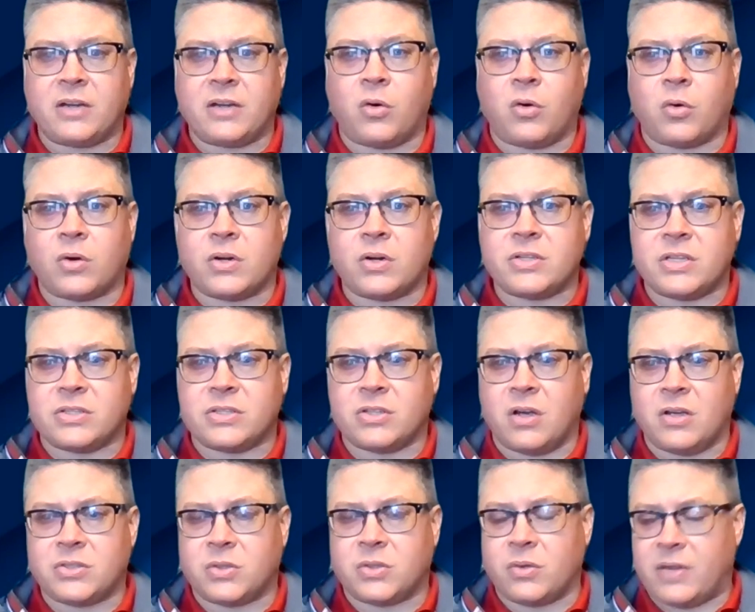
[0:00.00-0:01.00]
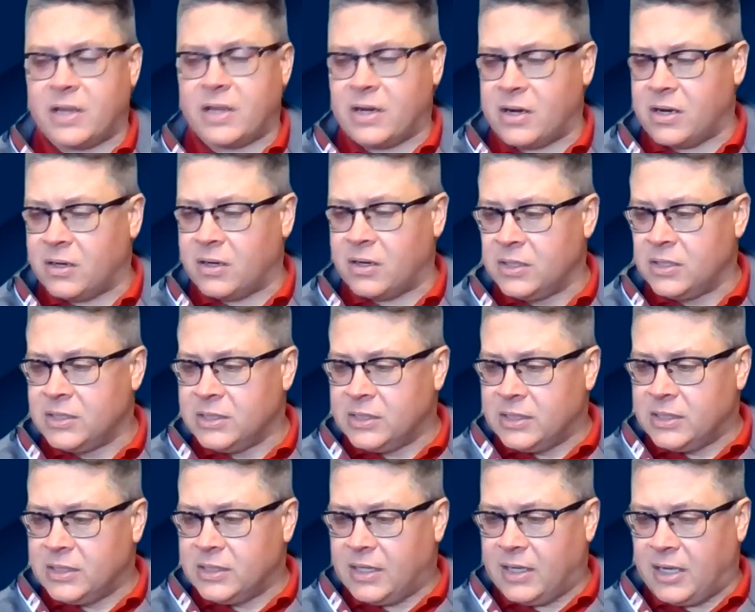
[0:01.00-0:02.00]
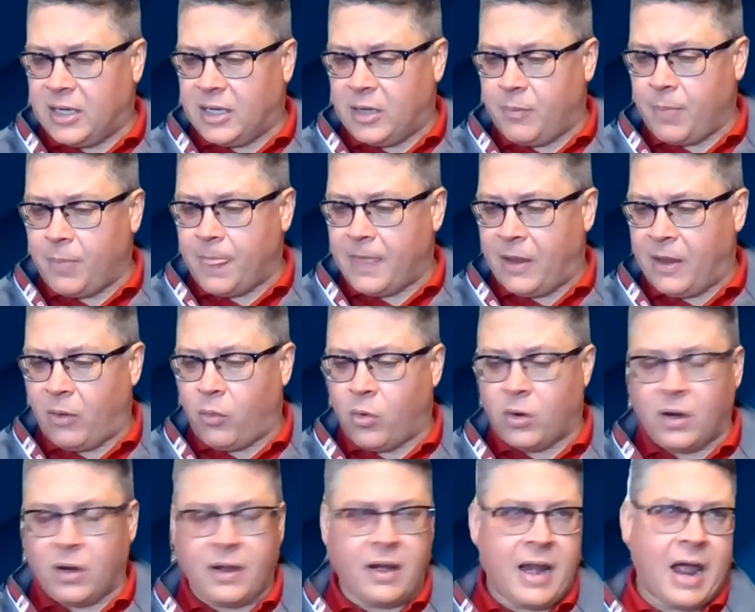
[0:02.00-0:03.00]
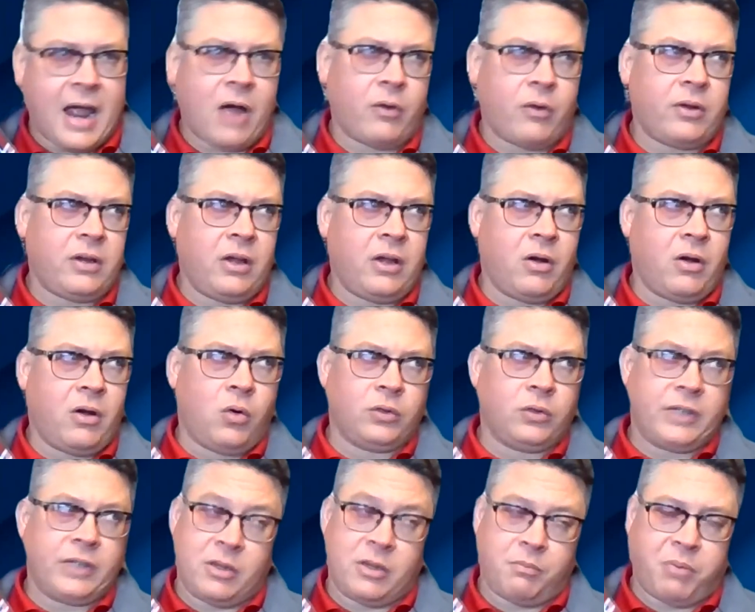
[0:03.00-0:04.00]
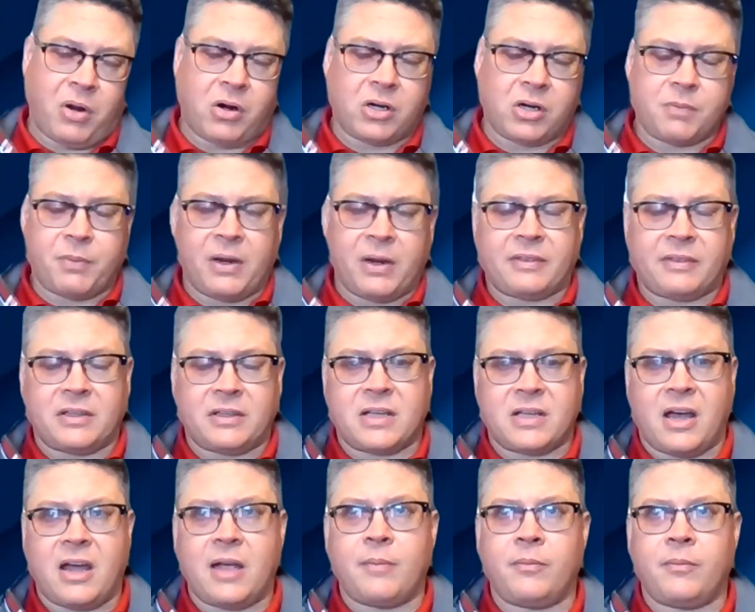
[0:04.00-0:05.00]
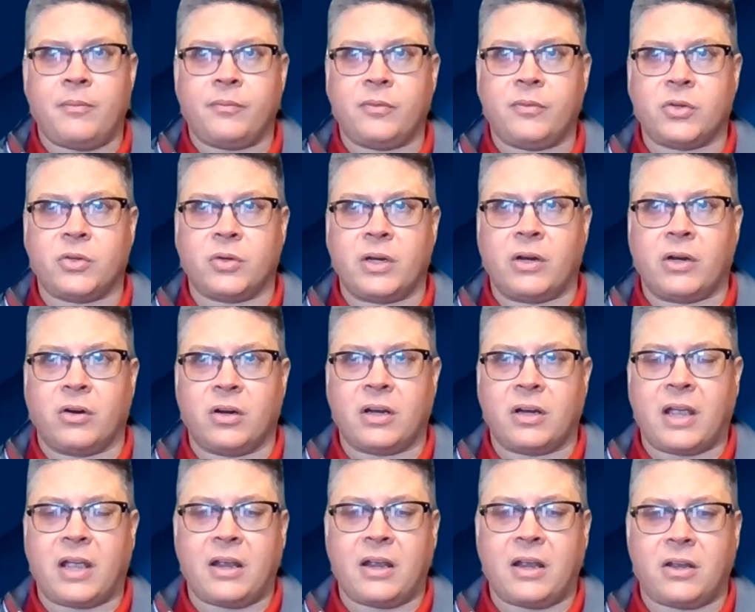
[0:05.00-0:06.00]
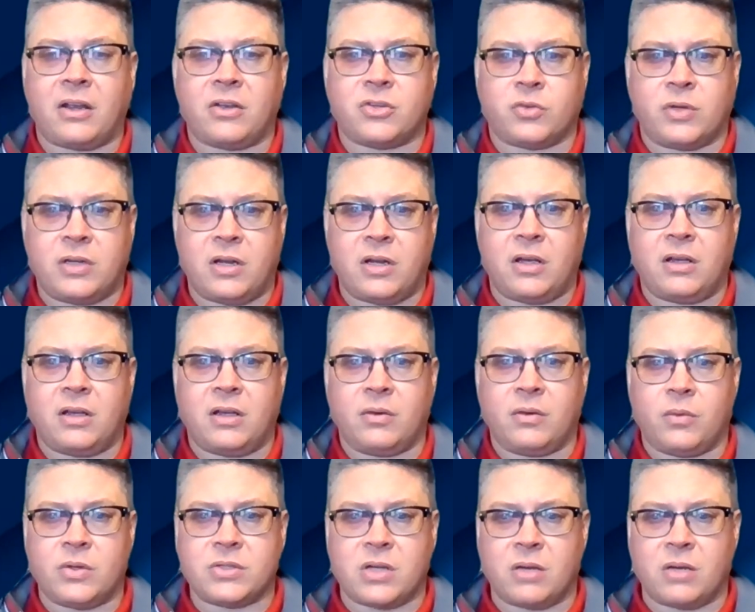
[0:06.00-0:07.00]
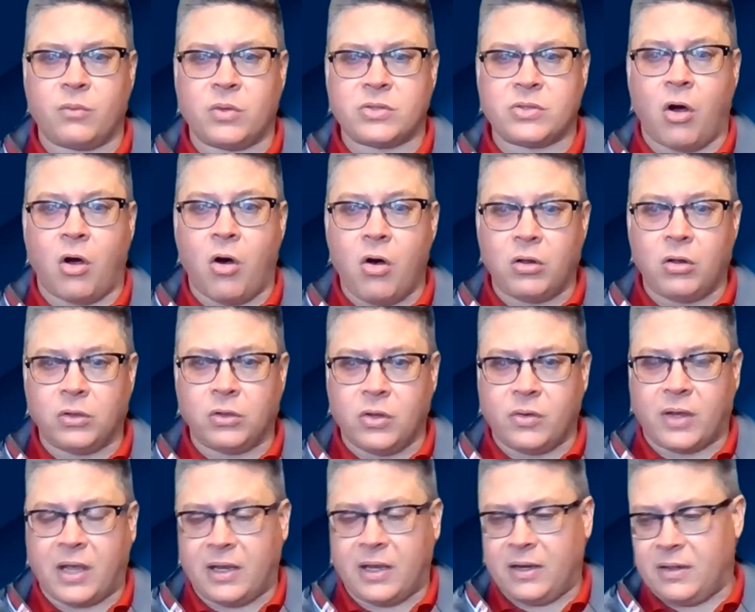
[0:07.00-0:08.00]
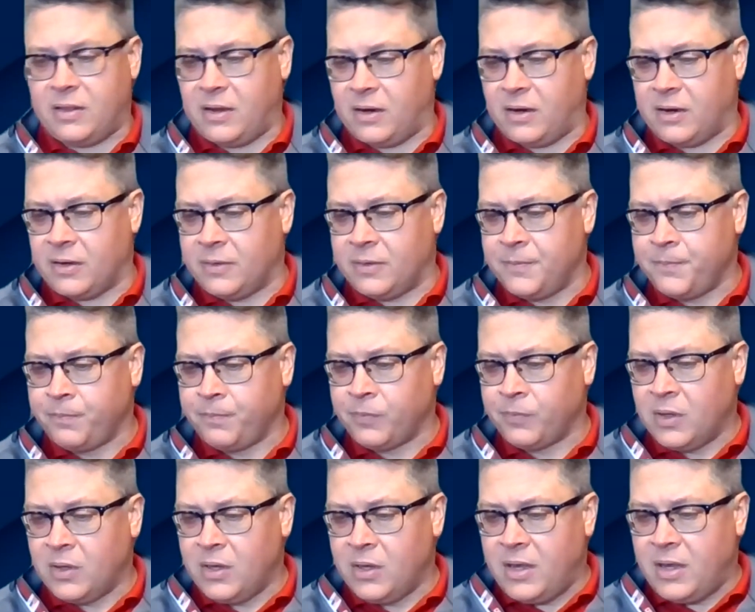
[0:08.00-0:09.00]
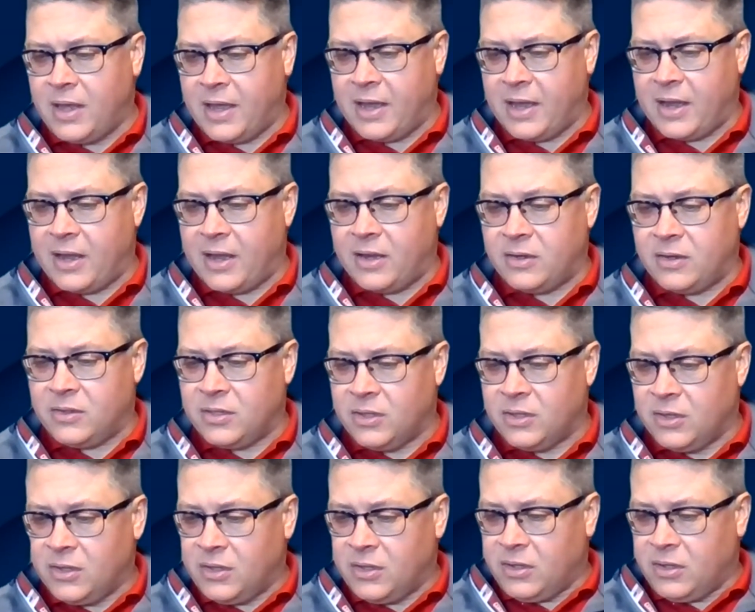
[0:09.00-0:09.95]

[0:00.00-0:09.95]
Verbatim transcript: headquarters is also there, um, or now only in part, but at the time during Hurricane Katrina was, was all located there. And